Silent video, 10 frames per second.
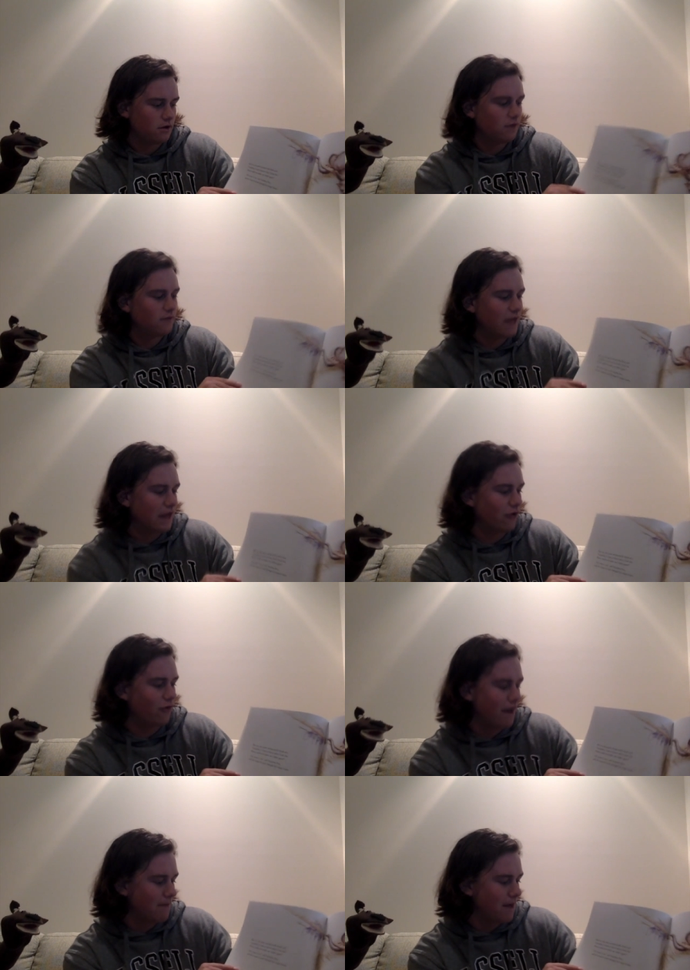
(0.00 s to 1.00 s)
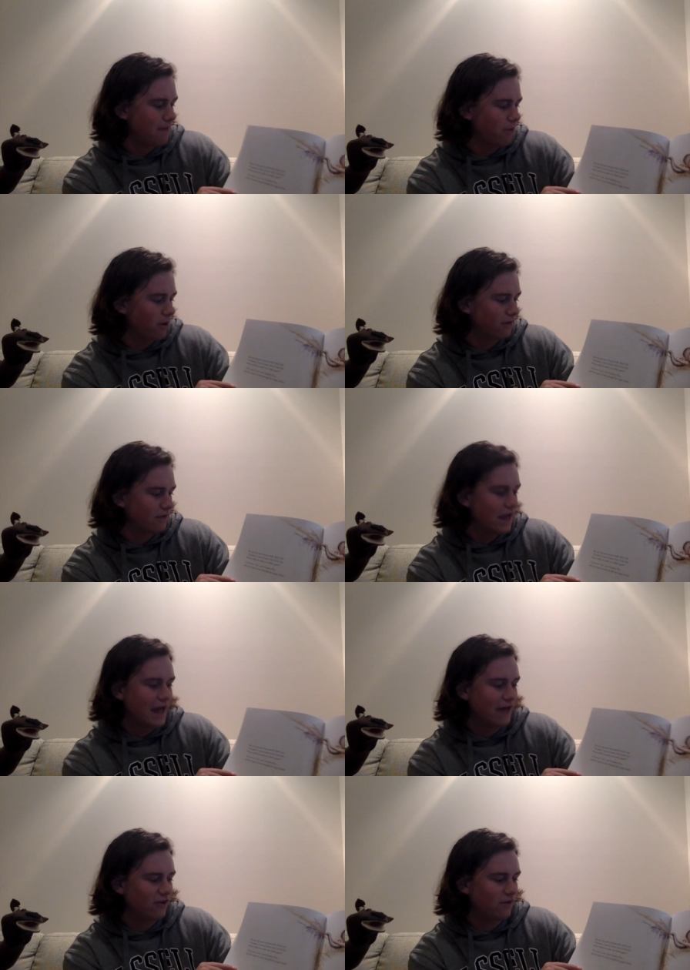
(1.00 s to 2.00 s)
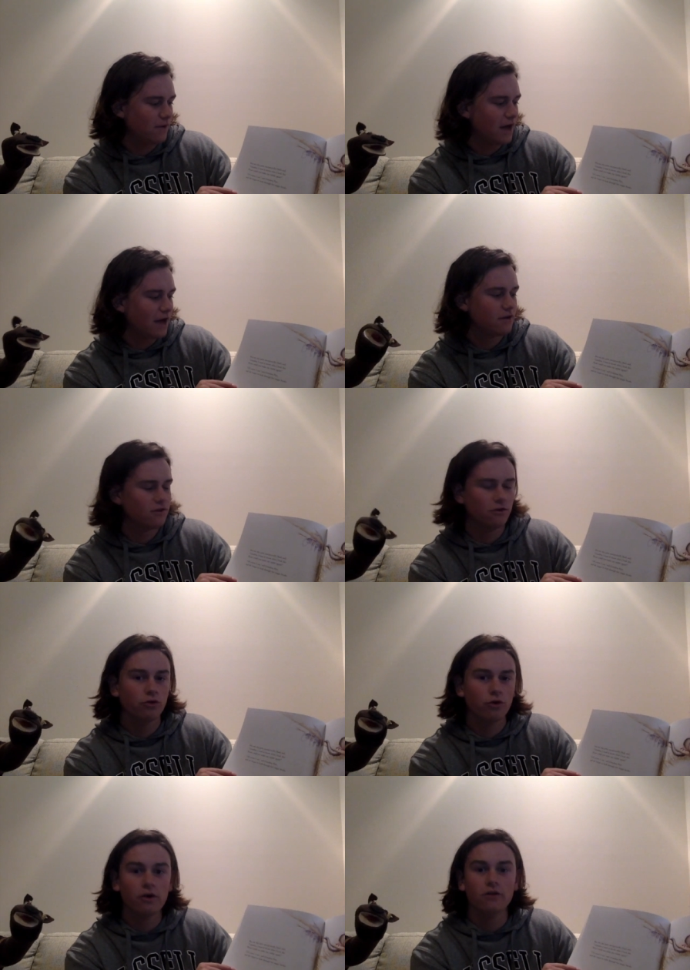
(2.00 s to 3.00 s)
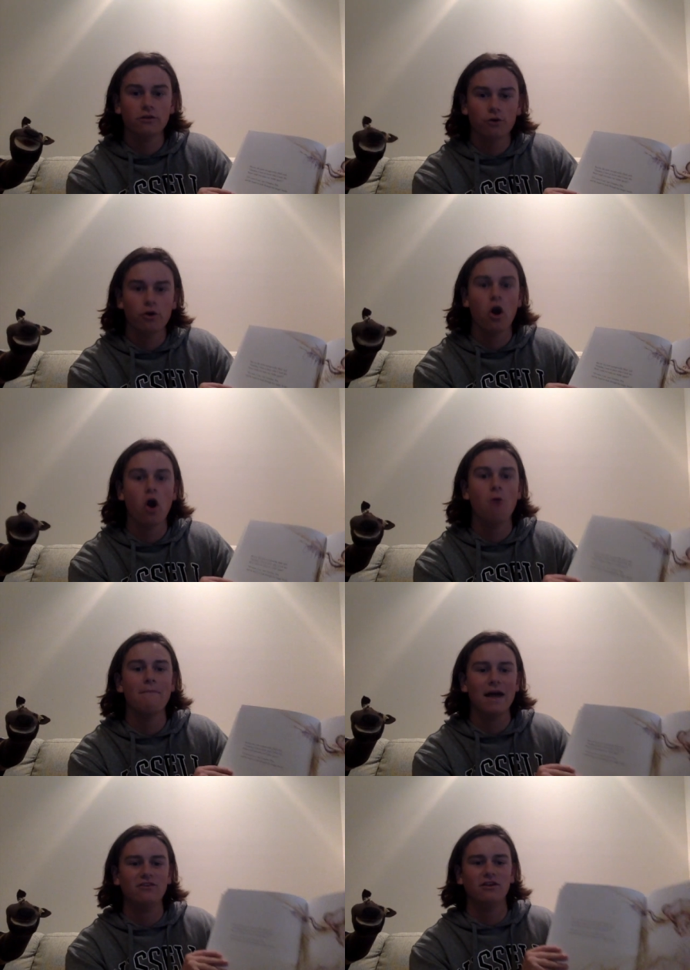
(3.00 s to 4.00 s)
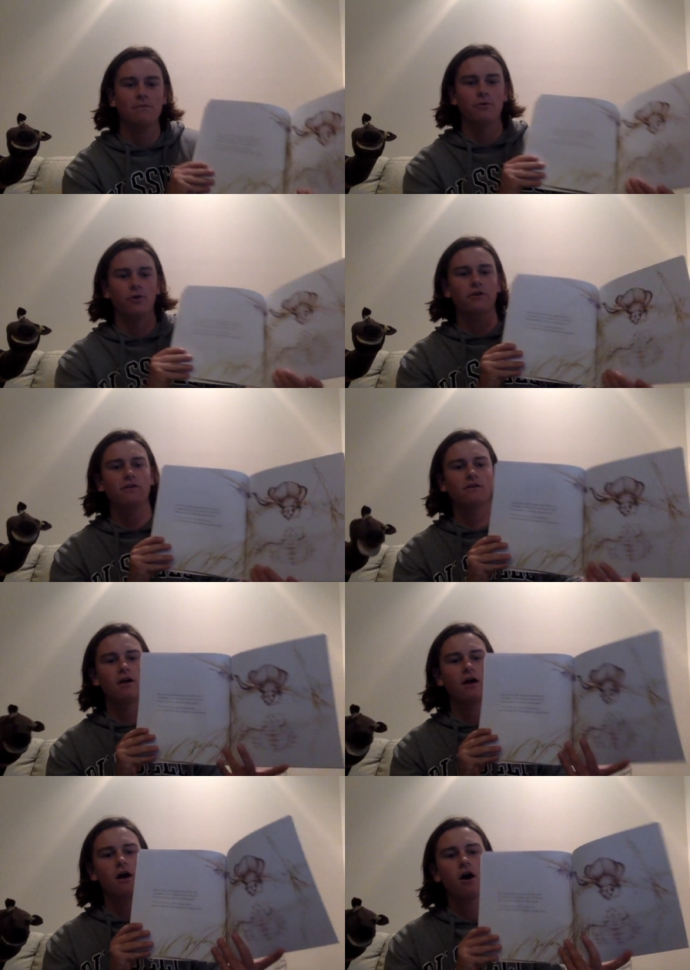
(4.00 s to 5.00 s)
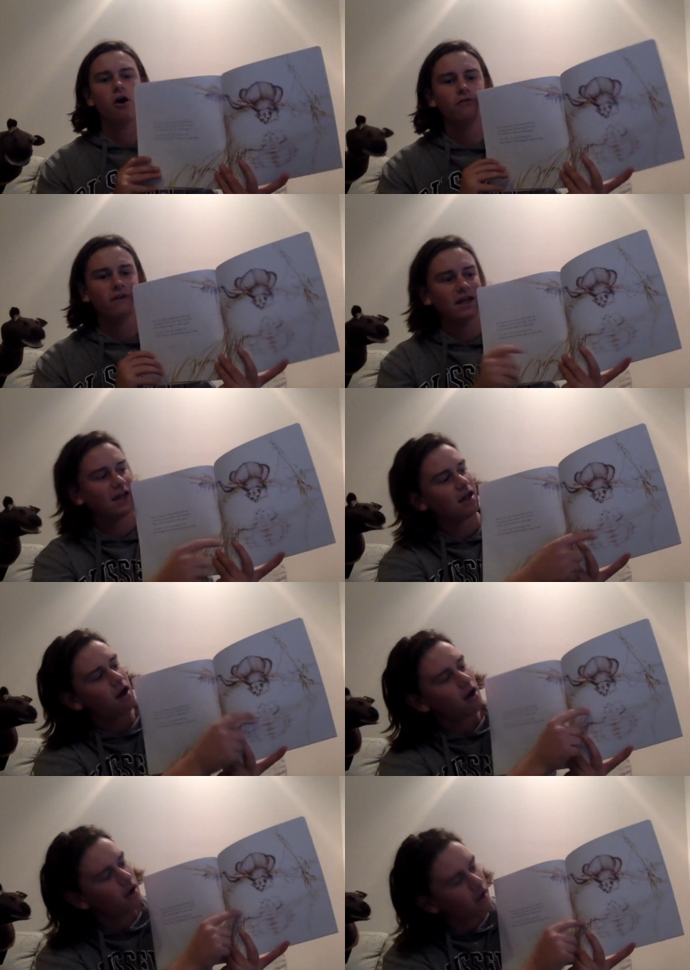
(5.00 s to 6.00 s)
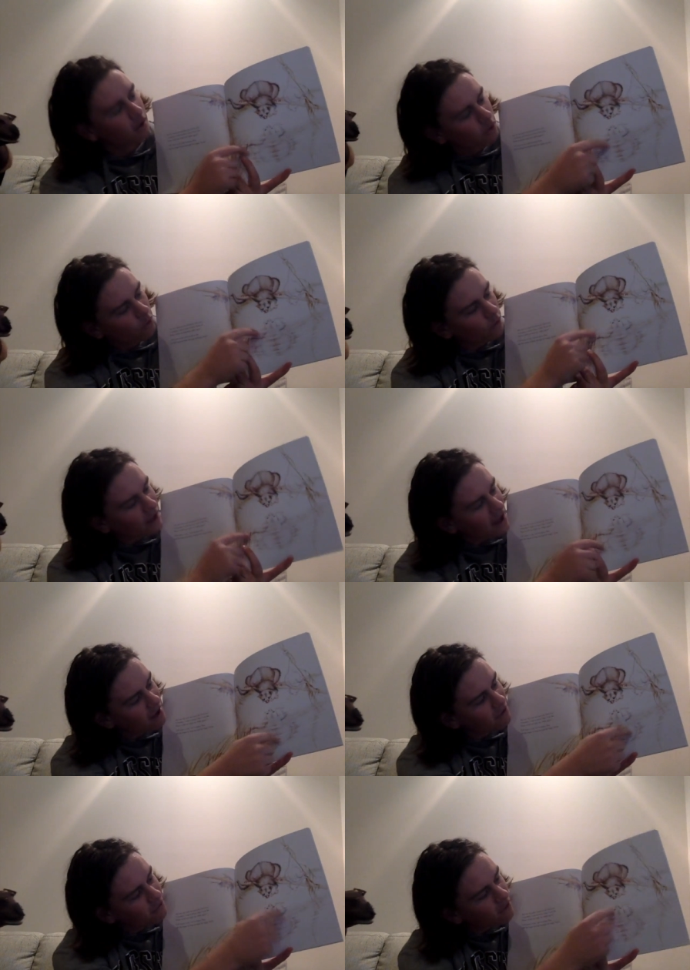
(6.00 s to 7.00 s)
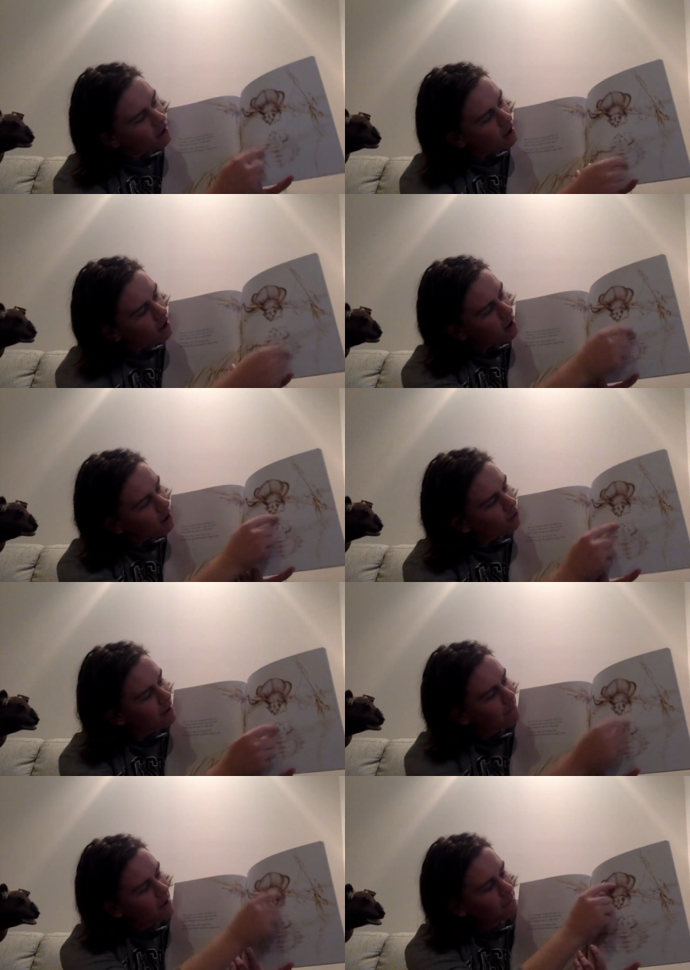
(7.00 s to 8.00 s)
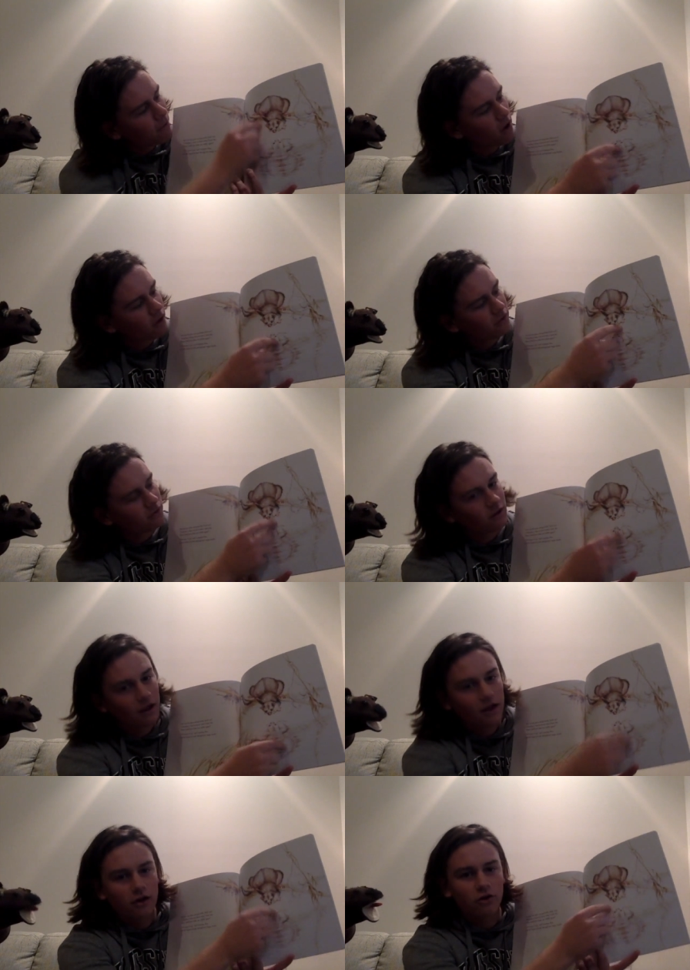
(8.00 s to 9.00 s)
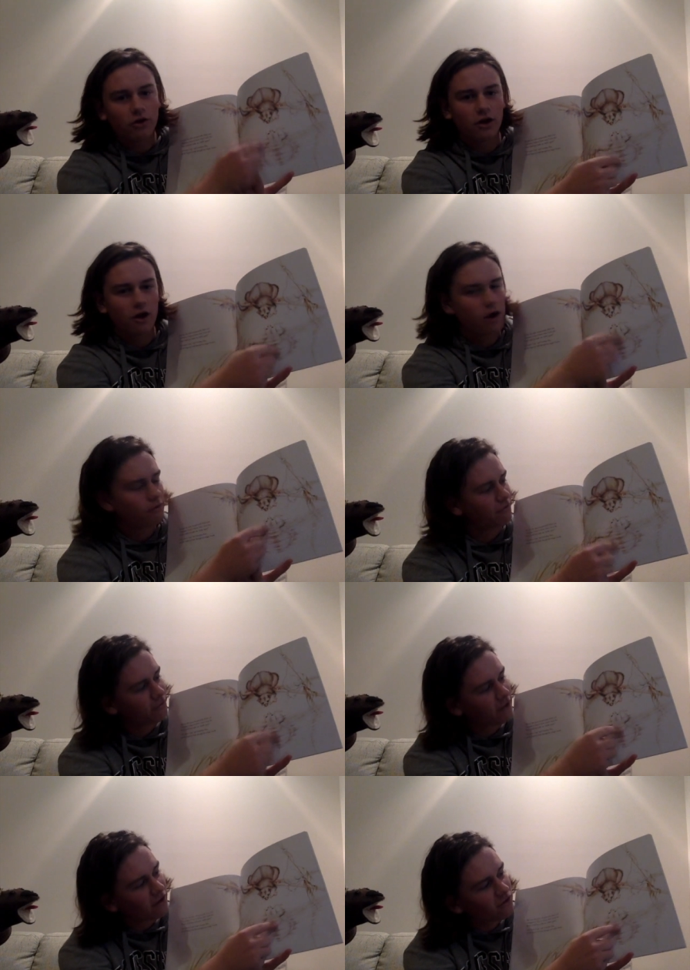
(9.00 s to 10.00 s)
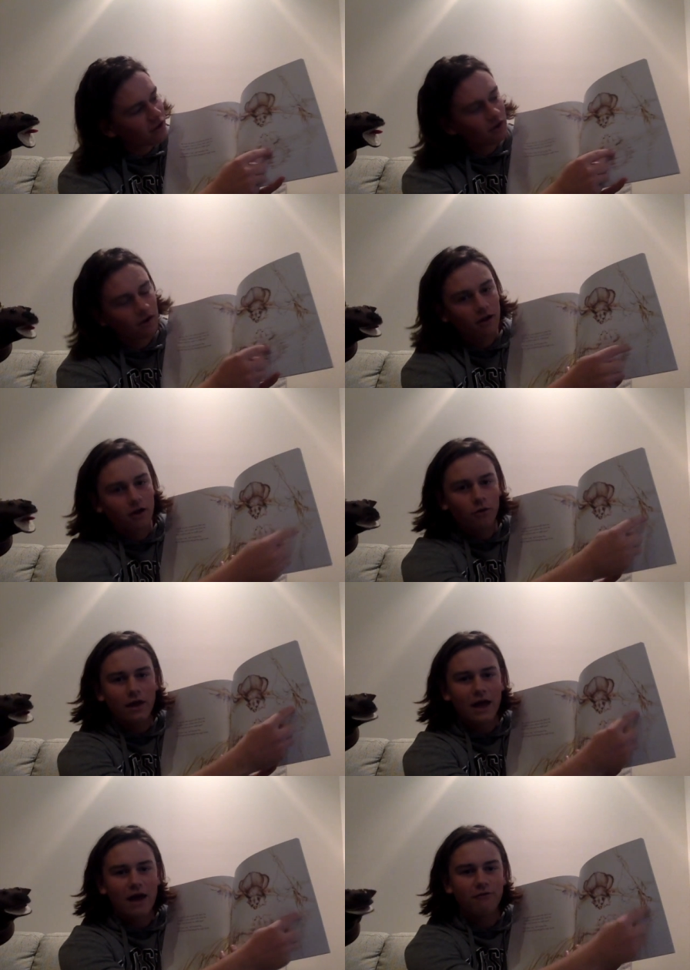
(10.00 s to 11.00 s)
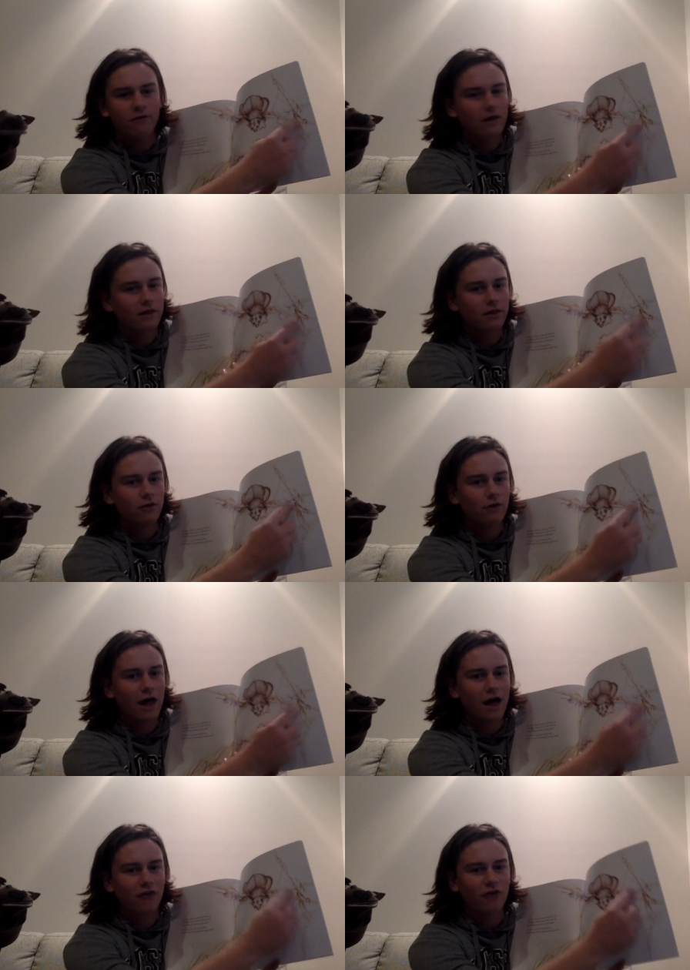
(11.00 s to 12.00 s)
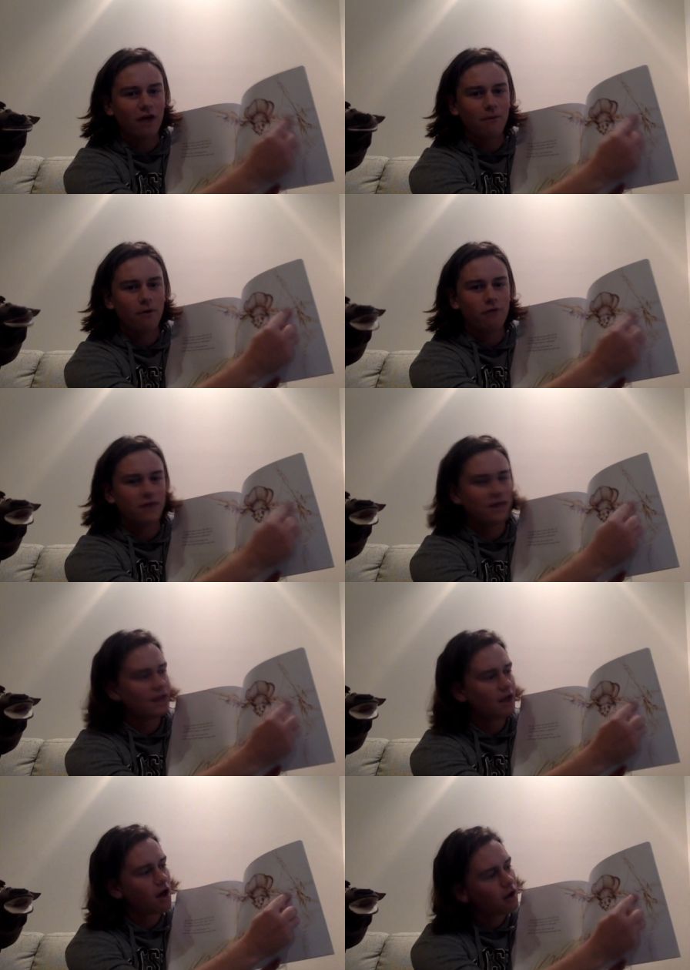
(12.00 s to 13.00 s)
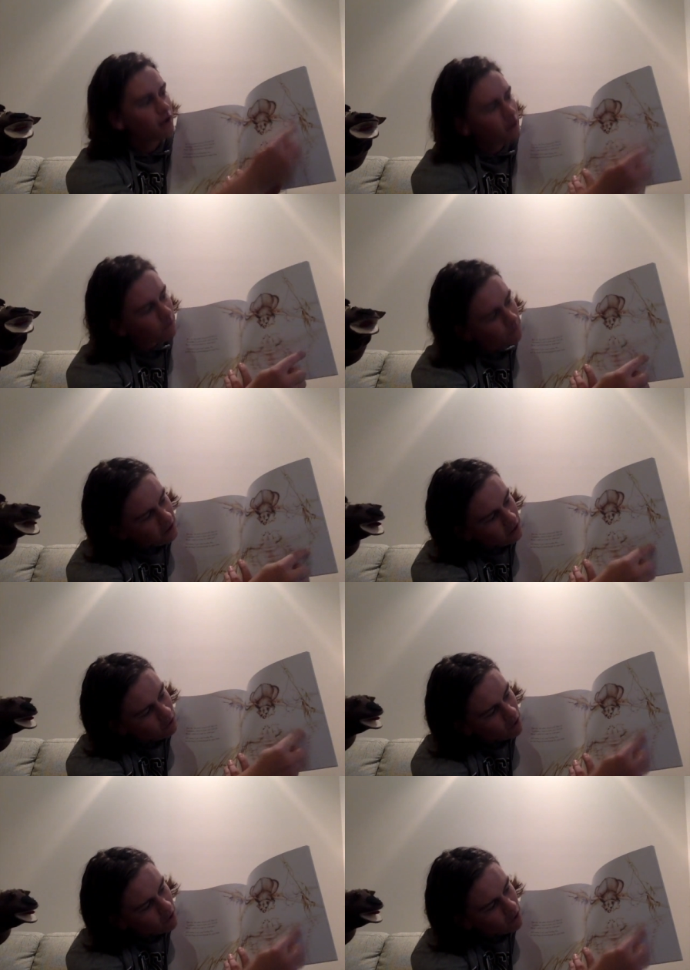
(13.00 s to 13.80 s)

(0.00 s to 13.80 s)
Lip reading: said Grandma Poss, and she began to look through her magic books. Over here, we have Grandma Poss. Look at her reflection. We have Little Hush up over here, but